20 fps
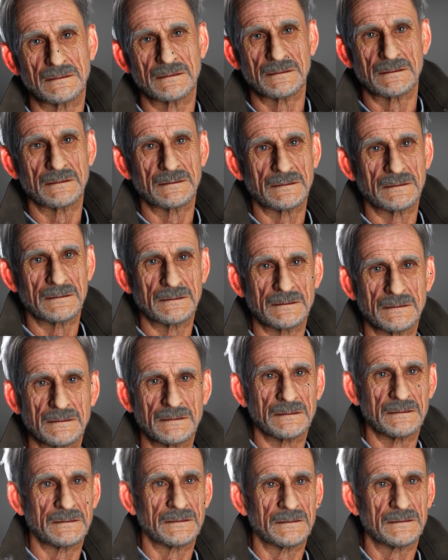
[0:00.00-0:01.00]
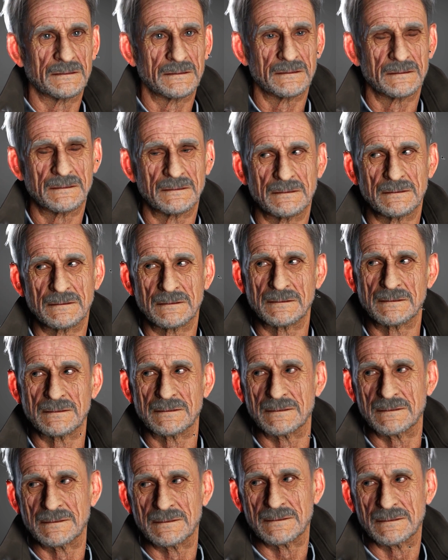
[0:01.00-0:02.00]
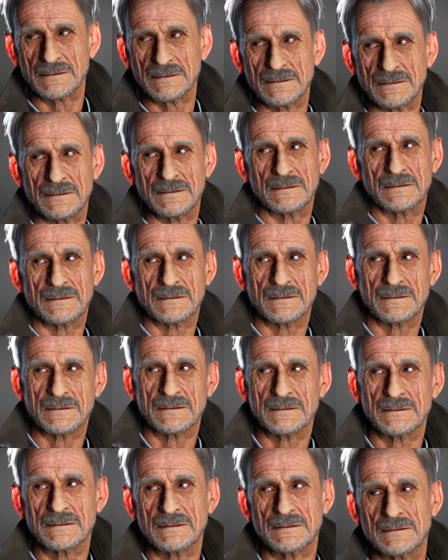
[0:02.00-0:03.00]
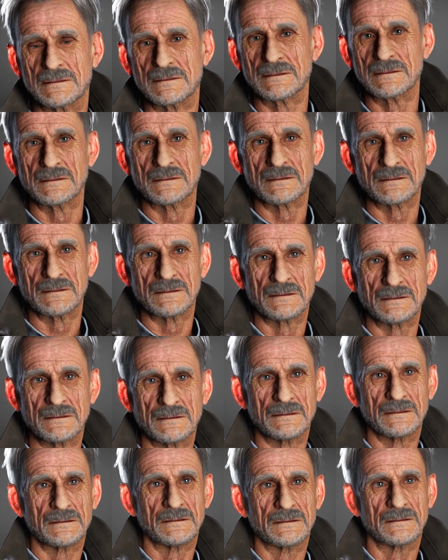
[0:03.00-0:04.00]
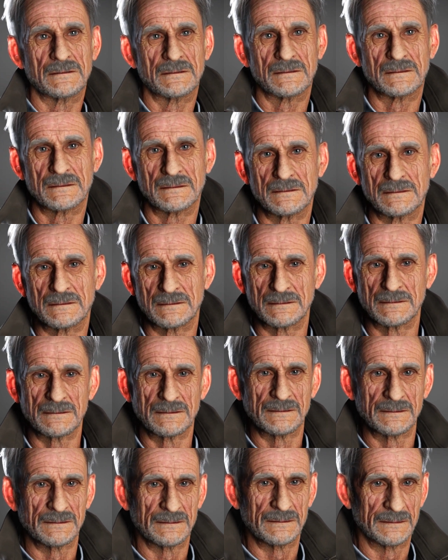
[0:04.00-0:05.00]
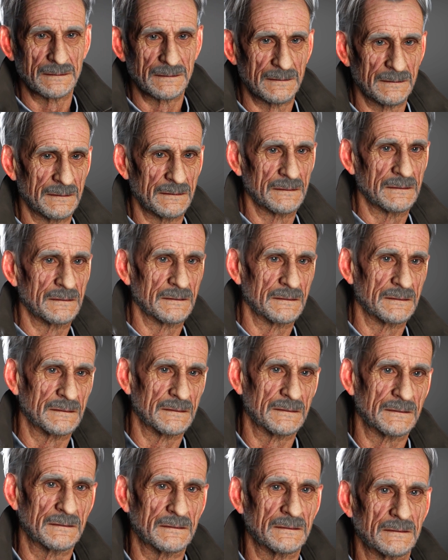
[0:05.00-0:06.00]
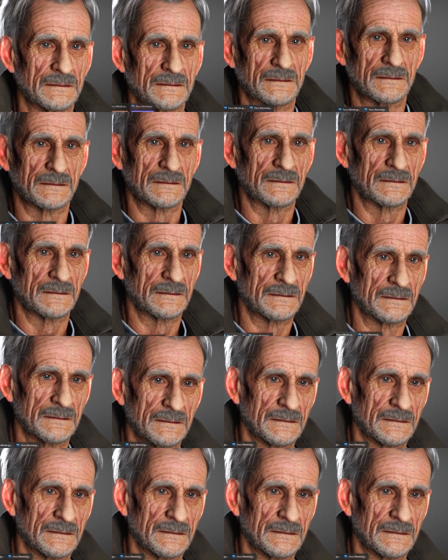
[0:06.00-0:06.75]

you know, from Cinema, wherever you've made it. You can bring it in with all the detail, right? And be able to